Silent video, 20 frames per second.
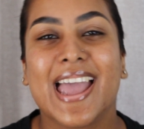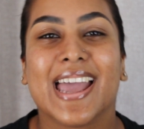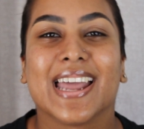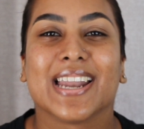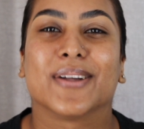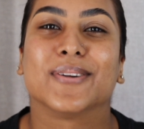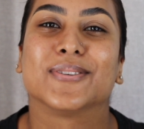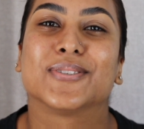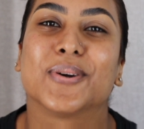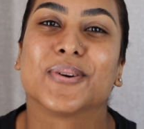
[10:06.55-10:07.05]

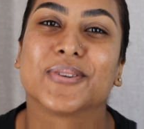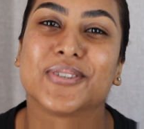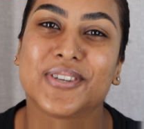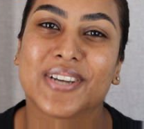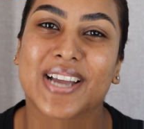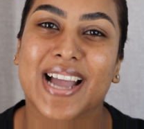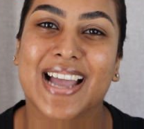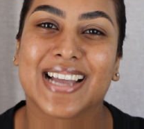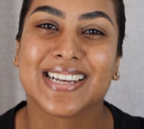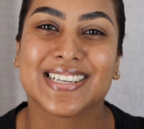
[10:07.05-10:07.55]
and I'll talk to you
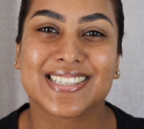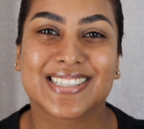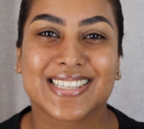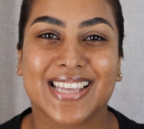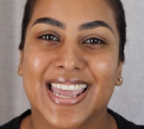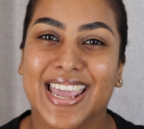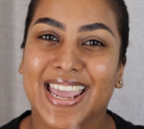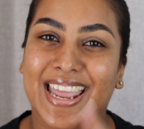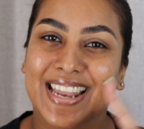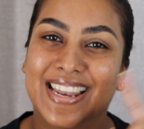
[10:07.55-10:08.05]
guys
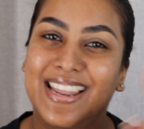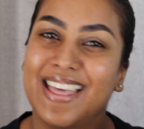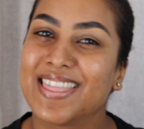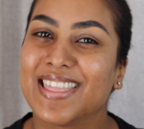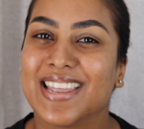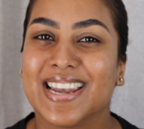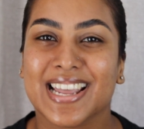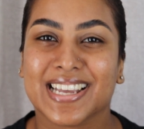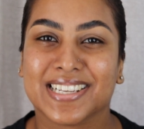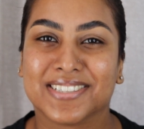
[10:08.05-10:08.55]
in
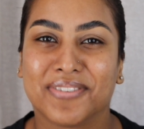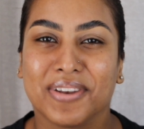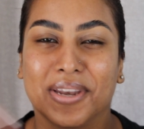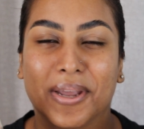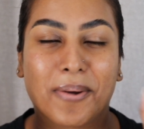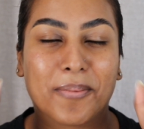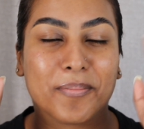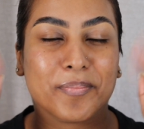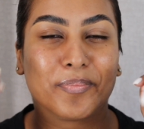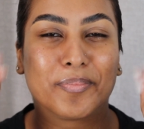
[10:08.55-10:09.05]
the next
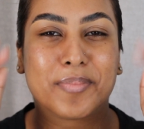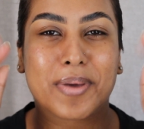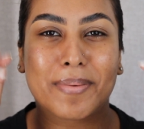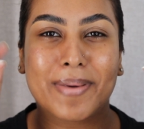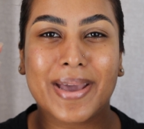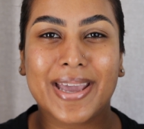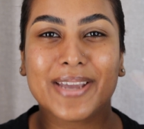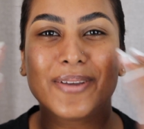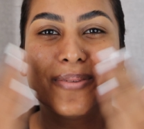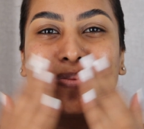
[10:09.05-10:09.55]
video. Bye
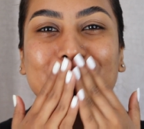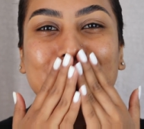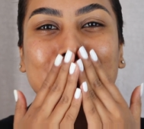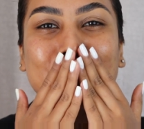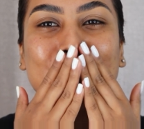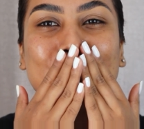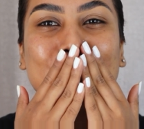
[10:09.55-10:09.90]
bye.